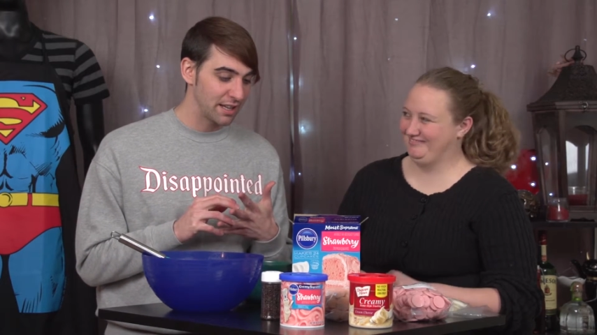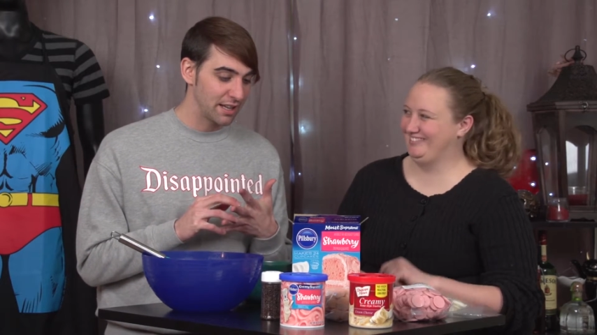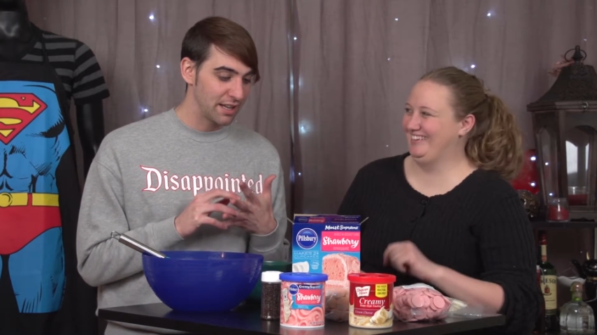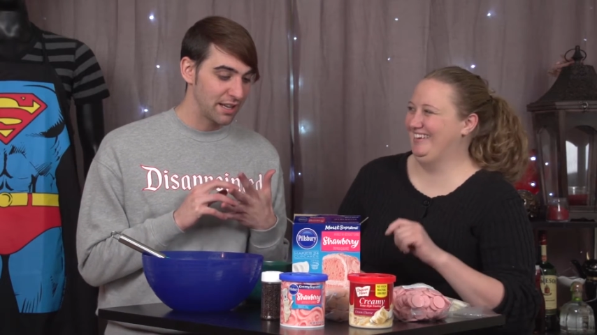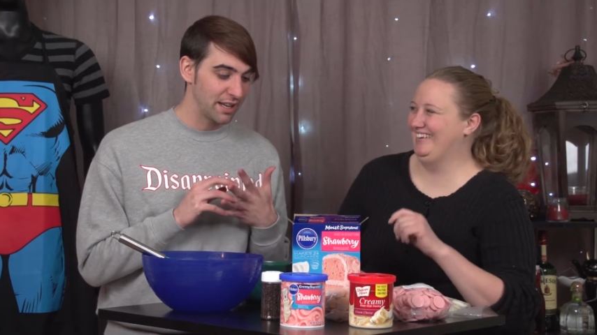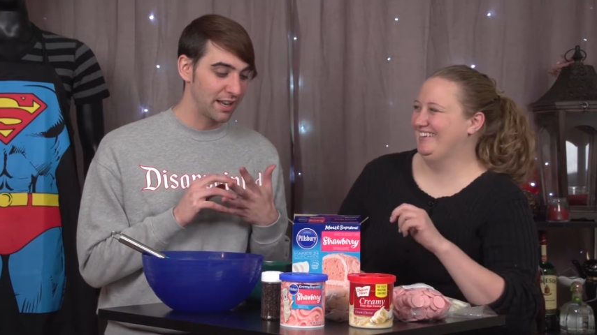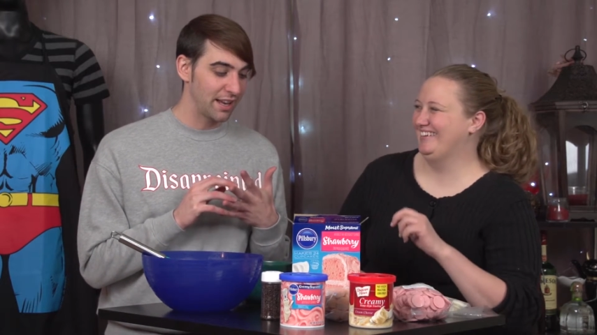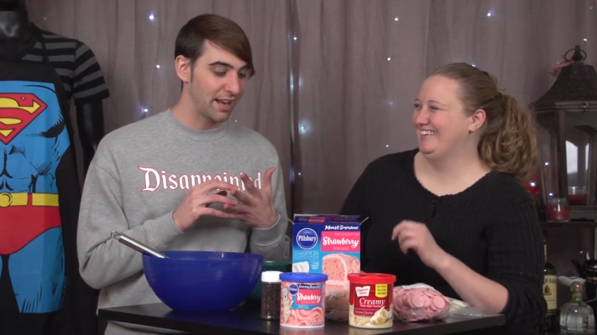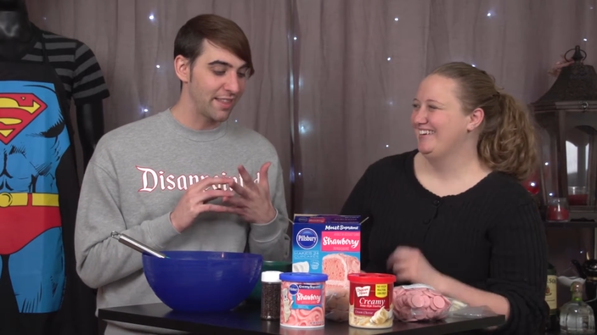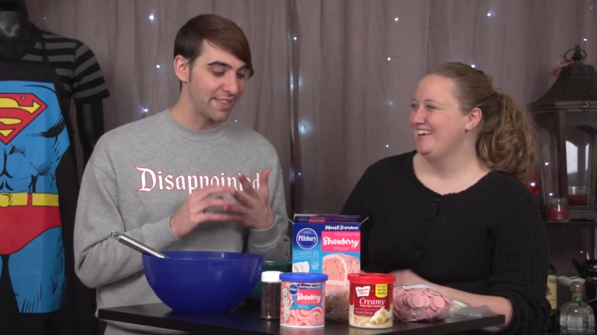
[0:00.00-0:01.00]

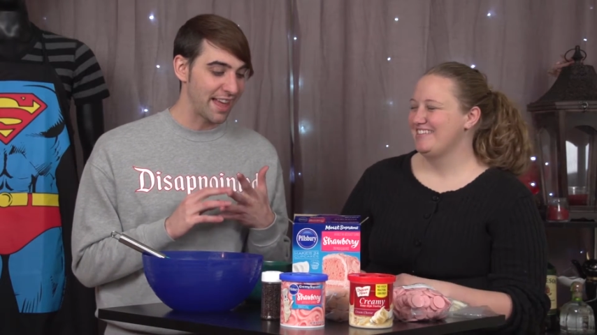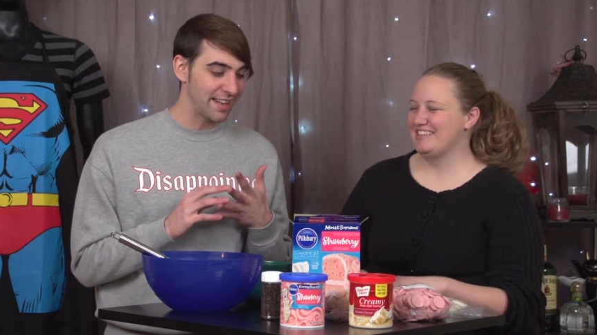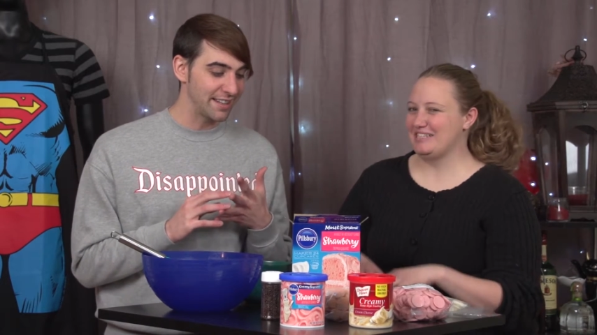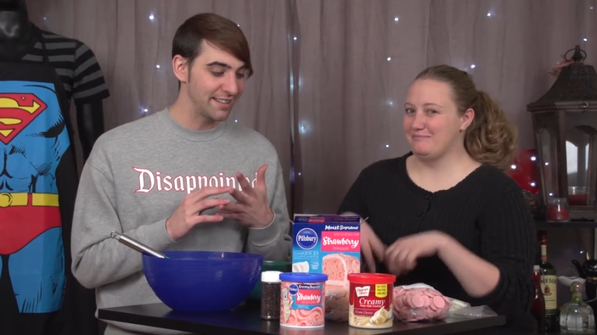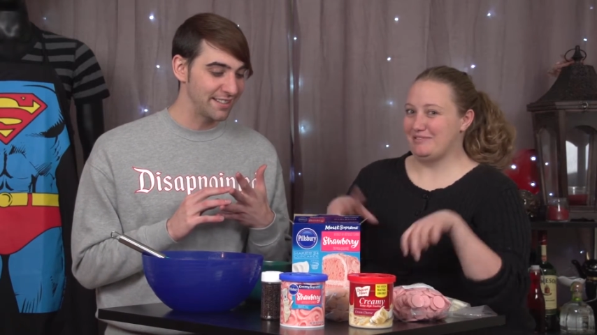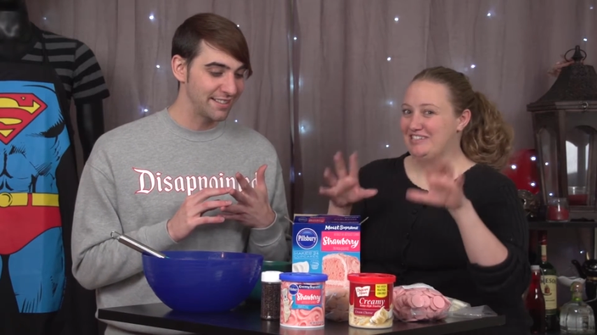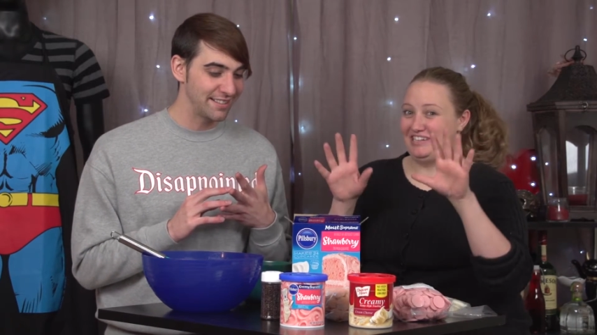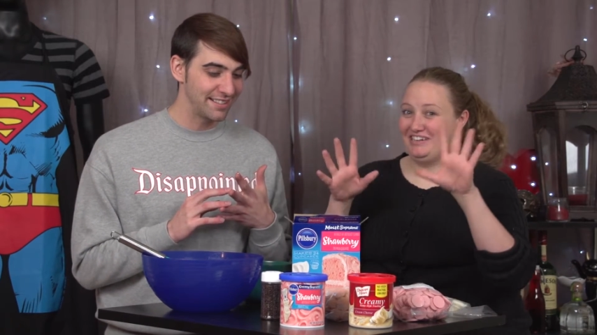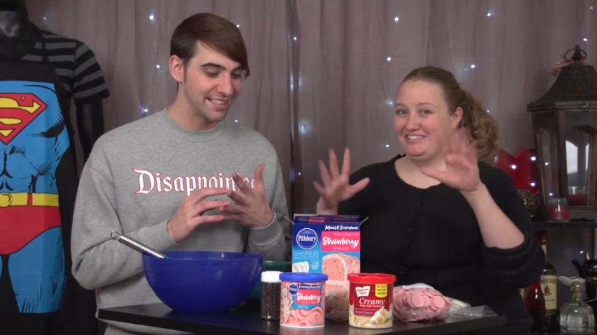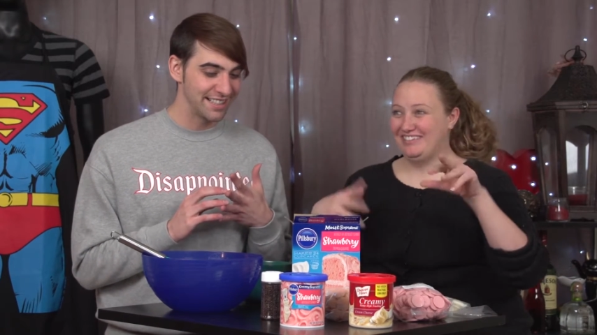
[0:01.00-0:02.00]
Speaker 1: and then this
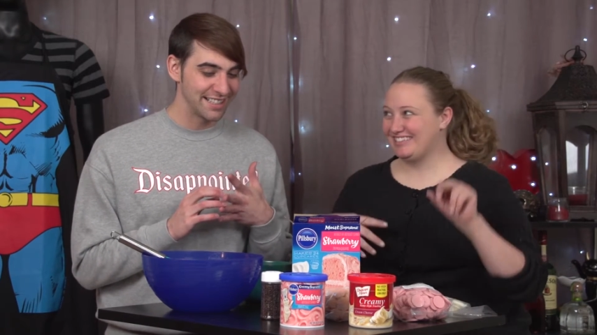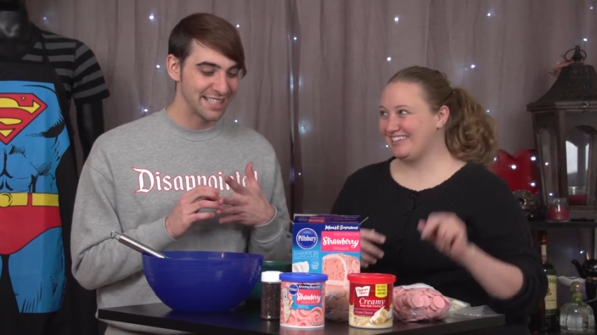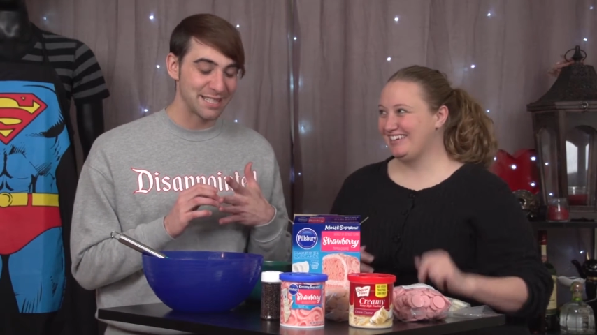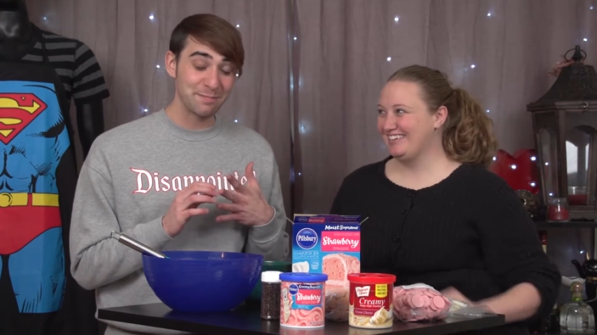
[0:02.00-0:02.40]
mysterious